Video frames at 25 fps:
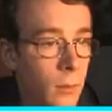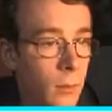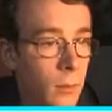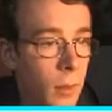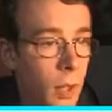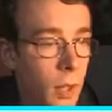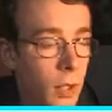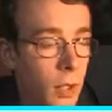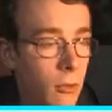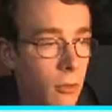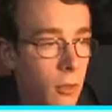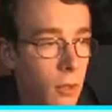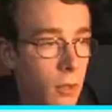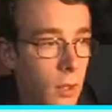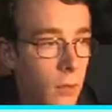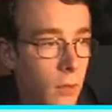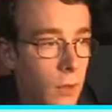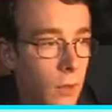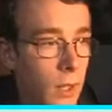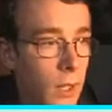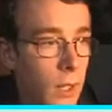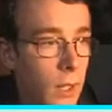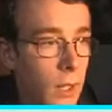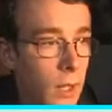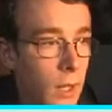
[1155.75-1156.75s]
Better grew to level
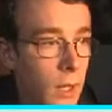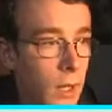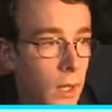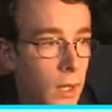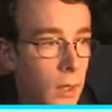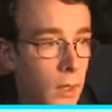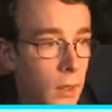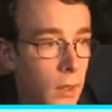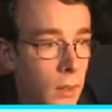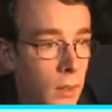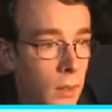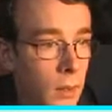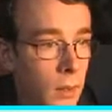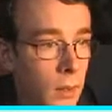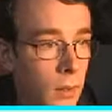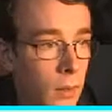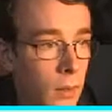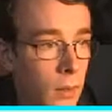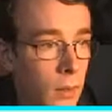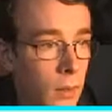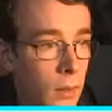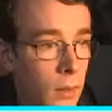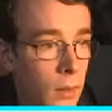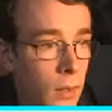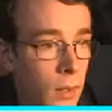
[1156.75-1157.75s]
9.
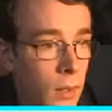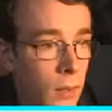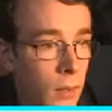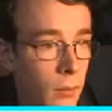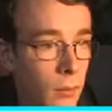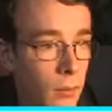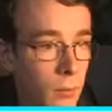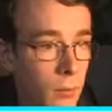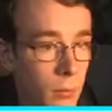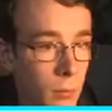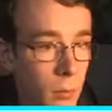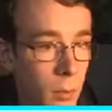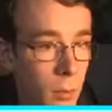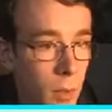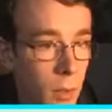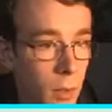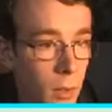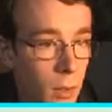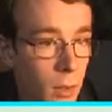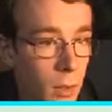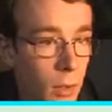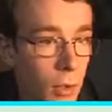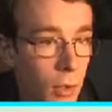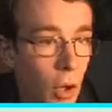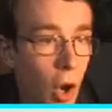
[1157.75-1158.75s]
Yep. better
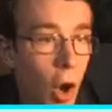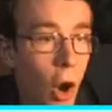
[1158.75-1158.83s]
look.